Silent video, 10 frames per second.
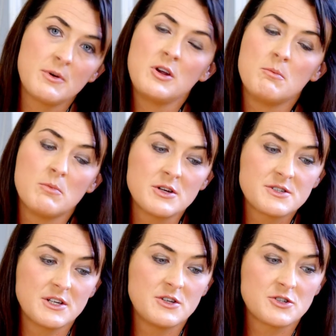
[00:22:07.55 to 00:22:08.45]
but you
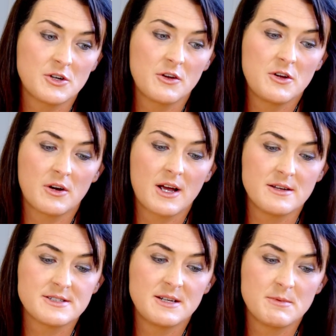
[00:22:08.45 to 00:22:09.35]
must ensure that your
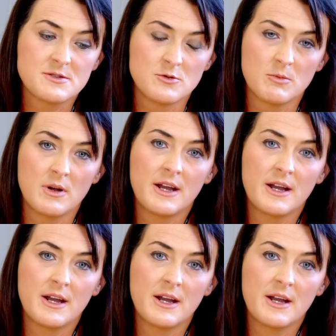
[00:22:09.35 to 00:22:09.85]
calcium is normal.